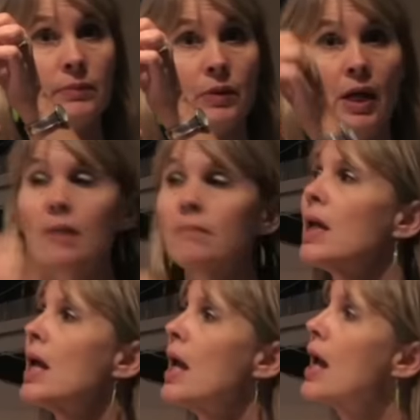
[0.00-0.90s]
okay?
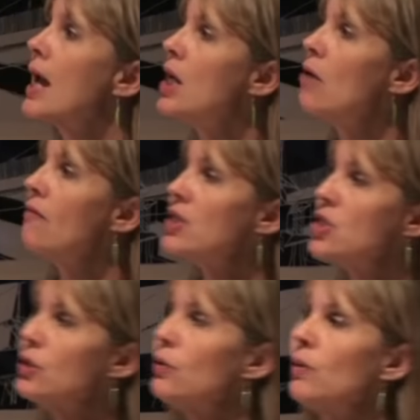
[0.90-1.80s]
Now if I
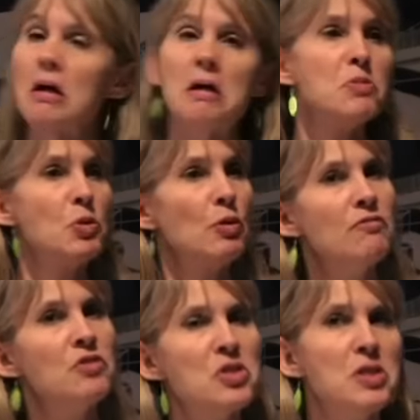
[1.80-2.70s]
do sort
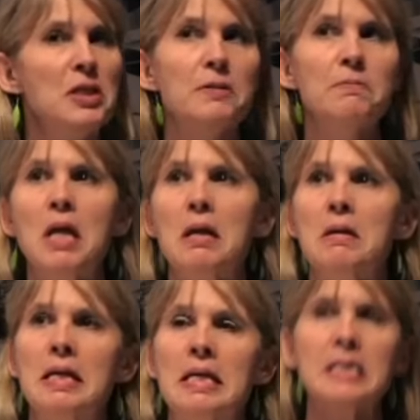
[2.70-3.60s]
of just a
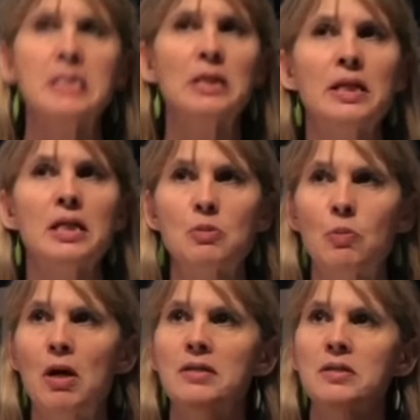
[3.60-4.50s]
easily
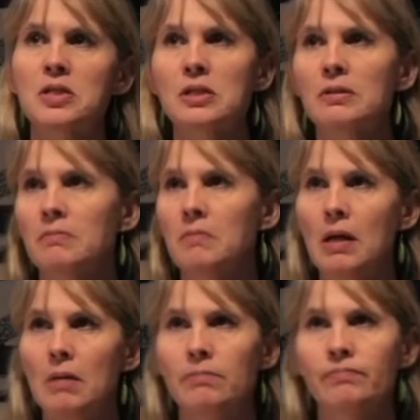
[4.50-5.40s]
expressed,
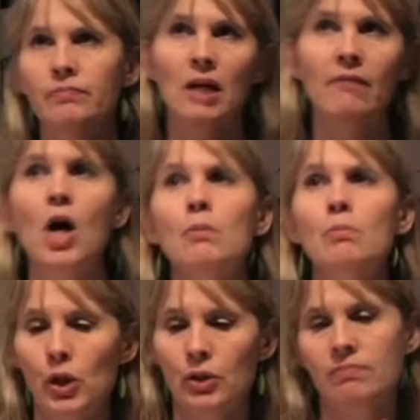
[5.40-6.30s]
kind of
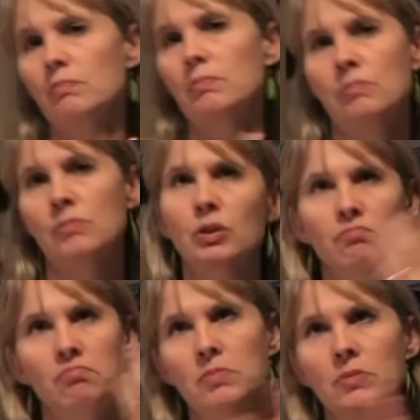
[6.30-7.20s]
unmarked,
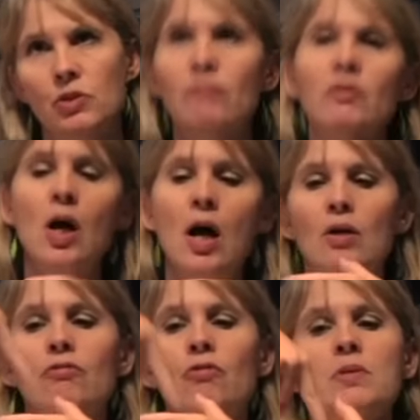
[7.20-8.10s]
sort of
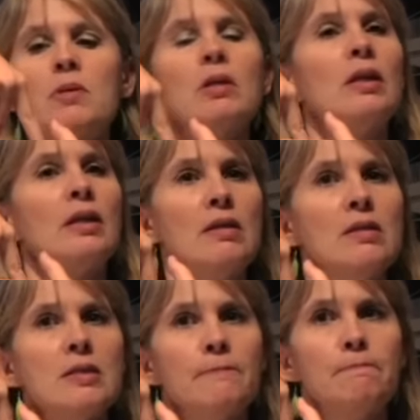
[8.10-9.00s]
canonical form, something like
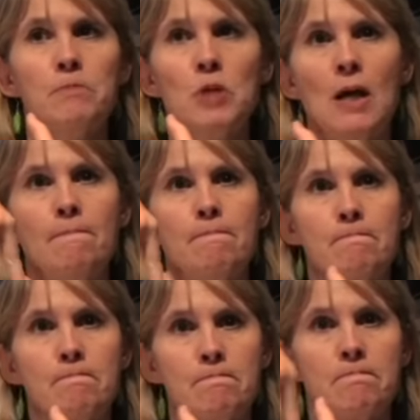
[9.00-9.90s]
this, okay?
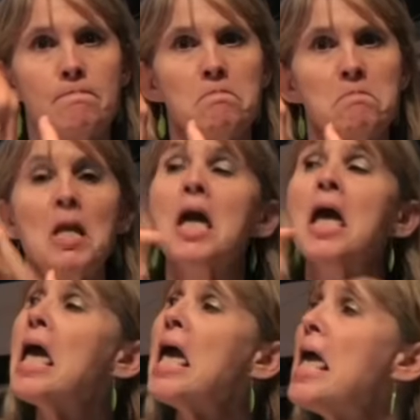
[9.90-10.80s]

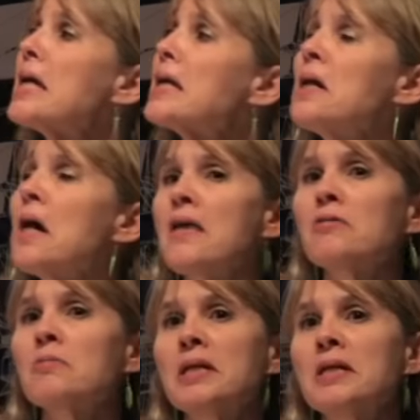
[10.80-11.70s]
It can
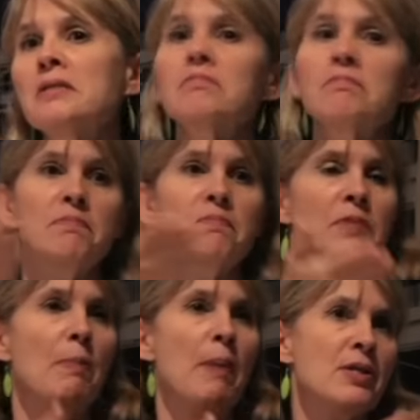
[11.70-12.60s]
either mean
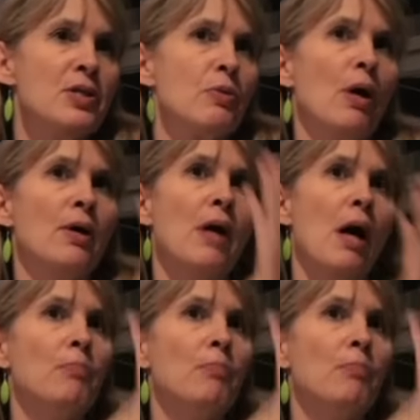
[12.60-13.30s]
the pens are all